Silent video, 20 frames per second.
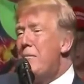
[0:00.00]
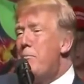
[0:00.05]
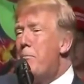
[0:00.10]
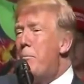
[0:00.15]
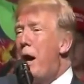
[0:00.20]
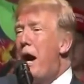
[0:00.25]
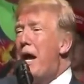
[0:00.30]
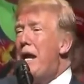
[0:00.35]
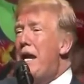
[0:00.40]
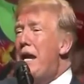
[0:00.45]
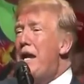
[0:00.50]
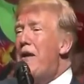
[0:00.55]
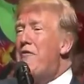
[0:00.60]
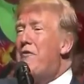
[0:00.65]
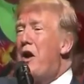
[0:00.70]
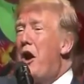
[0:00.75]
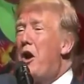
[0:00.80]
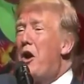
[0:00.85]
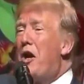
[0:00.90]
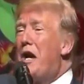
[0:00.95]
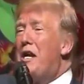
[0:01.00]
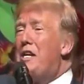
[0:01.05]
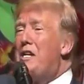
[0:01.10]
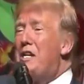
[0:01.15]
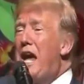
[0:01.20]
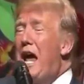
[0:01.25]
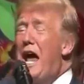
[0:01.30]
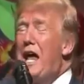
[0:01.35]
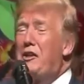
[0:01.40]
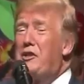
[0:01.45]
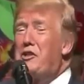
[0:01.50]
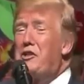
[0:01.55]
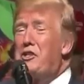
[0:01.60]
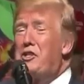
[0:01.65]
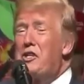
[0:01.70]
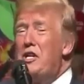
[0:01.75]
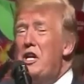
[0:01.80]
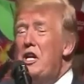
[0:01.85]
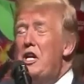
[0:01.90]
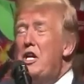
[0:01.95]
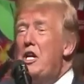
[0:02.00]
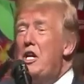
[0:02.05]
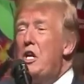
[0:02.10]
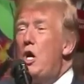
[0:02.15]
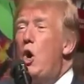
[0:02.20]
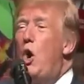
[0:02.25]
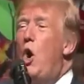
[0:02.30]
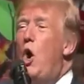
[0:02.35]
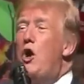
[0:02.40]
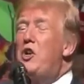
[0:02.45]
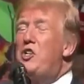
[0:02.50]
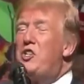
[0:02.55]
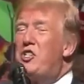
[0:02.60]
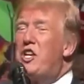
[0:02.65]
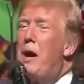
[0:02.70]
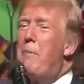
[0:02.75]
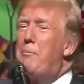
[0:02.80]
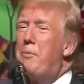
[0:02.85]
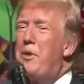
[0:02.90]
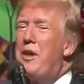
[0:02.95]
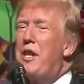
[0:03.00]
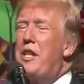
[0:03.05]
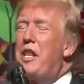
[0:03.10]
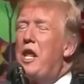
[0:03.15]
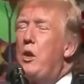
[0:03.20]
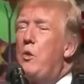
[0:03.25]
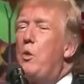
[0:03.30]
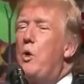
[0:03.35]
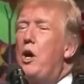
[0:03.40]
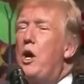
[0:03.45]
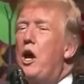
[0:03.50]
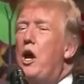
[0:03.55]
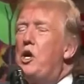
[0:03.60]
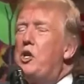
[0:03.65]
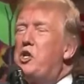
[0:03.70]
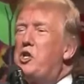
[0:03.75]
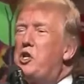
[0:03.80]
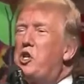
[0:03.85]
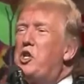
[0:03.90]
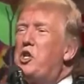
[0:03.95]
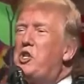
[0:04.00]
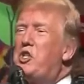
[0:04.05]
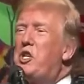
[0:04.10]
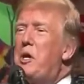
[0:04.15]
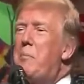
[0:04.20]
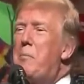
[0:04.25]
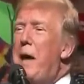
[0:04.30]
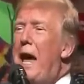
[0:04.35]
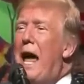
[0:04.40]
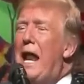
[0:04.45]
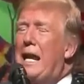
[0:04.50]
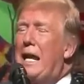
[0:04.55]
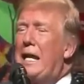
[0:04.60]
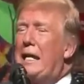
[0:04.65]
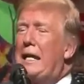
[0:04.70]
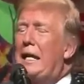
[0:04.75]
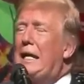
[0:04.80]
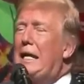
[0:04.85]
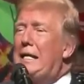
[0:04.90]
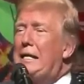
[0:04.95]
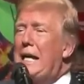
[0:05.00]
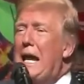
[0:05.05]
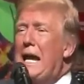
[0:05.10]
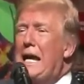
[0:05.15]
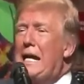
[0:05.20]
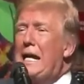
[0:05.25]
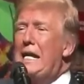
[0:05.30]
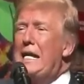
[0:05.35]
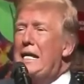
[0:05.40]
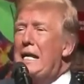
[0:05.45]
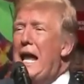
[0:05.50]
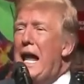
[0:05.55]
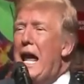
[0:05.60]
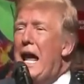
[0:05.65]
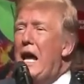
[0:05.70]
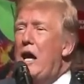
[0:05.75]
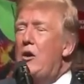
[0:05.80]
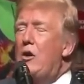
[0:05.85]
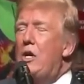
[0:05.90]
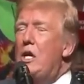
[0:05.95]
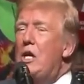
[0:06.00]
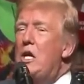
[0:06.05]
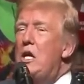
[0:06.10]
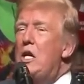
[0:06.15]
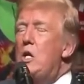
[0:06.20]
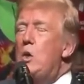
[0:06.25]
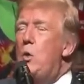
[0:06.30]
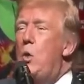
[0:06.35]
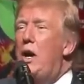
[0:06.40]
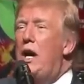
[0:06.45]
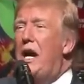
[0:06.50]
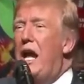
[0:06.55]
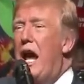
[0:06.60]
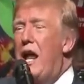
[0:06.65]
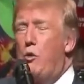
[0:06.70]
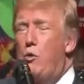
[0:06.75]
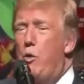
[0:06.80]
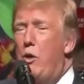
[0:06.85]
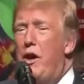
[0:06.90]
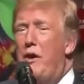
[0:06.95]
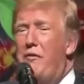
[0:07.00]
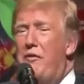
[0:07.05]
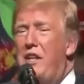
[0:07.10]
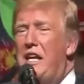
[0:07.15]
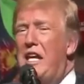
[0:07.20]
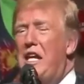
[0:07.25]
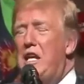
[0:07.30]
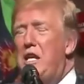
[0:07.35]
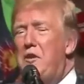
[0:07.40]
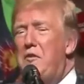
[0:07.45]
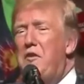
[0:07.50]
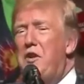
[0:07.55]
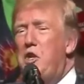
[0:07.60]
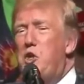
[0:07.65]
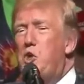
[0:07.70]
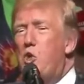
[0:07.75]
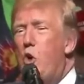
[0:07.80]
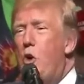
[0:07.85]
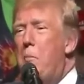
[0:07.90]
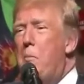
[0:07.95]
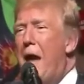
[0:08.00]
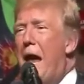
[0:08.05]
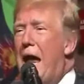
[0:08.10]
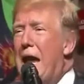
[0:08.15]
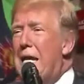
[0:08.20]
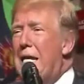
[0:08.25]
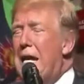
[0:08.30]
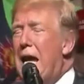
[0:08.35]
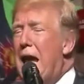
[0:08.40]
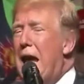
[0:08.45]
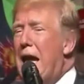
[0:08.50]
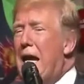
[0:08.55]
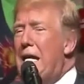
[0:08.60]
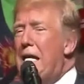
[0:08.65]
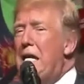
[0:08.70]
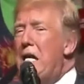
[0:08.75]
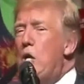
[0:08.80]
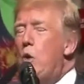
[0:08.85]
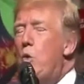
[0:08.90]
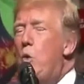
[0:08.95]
But he voted yes on something that we are systematically taking down. We got rid of the individual mandate.